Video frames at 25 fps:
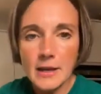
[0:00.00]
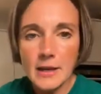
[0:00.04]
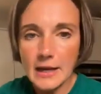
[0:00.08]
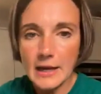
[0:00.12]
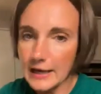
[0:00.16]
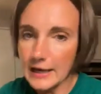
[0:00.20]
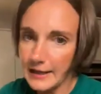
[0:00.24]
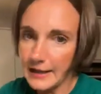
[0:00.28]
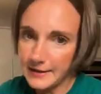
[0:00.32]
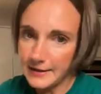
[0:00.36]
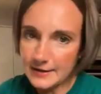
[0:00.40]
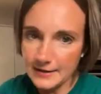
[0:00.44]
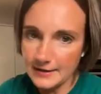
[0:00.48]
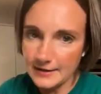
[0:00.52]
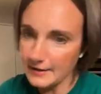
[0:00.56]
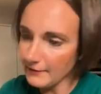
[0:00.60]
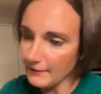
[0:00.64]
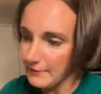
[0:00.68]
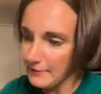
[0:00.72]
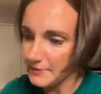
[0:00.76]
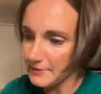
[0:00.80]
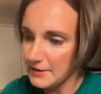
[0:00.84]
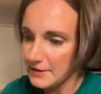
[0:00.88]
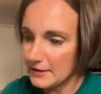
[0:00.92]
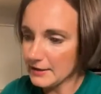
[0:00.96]
And they're
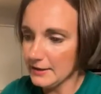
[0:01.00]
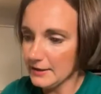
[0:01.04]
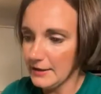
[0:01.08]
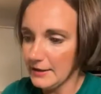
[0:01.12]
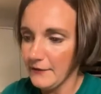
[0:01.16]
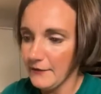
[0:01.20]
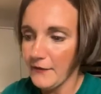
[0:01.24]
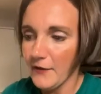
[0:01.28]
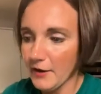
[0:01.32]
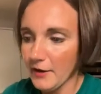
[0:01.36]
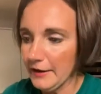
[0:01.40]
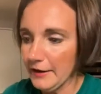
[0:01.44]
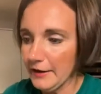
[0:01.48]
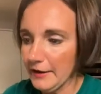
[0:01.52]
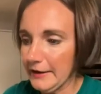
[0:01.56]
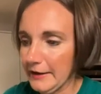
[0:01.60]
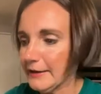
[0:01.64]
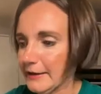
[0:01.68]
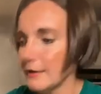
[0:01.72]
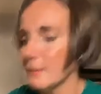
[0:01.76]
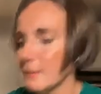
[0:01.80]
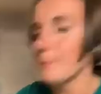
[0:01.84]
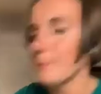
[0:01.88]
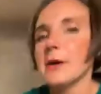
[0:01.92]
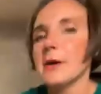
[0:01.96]
absolutely fine,
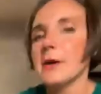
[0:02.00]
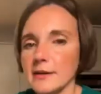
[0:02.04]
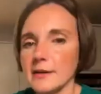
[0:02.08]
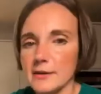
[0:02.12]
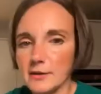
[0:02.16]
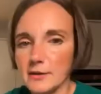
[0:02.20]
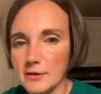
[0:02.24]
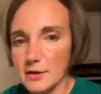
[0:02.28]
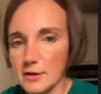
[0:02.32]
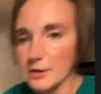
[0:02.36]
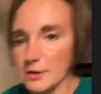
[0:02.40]
but you